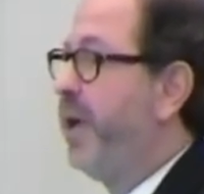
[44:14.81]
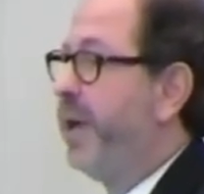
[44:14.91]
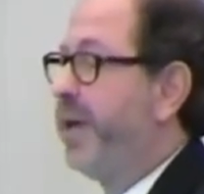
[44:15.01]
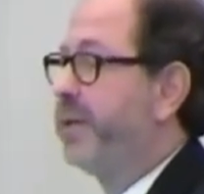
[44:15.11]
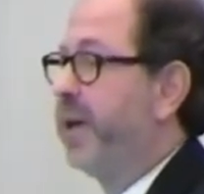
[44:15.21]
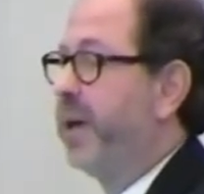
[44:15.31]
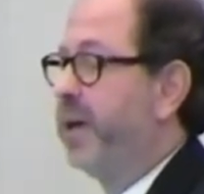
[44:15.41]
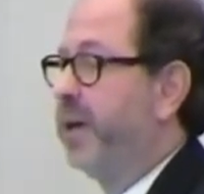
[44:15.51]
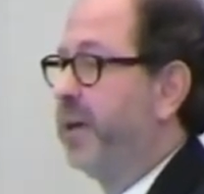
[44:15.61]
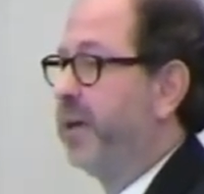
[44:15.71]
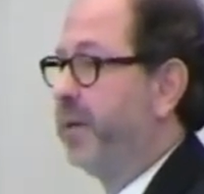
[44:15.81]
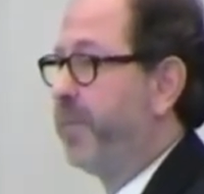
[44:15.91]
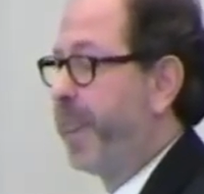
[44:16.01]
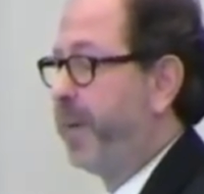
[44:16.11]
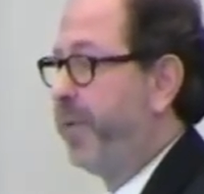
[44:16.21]
is uh,
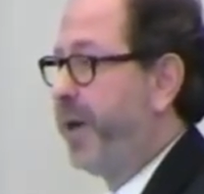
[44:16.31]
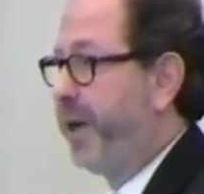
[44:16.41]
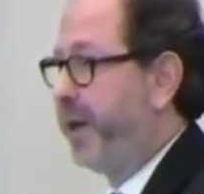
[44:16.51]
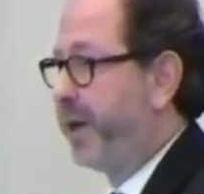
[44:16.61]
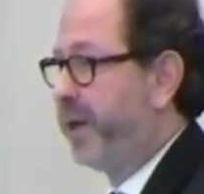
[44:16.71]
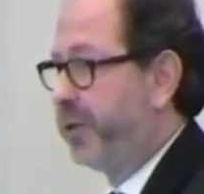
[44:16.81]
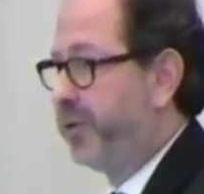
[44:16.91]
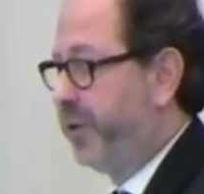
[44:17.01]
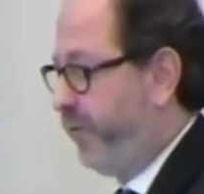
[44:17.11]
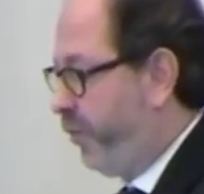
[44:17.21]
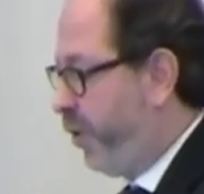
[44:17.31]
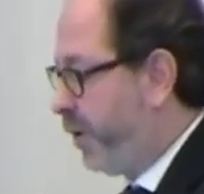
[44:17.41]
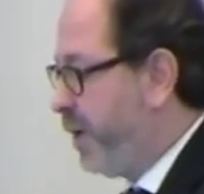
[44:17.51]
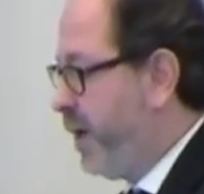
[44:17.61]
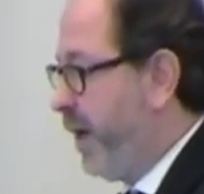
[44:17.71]
um, bringing uh, to the fore,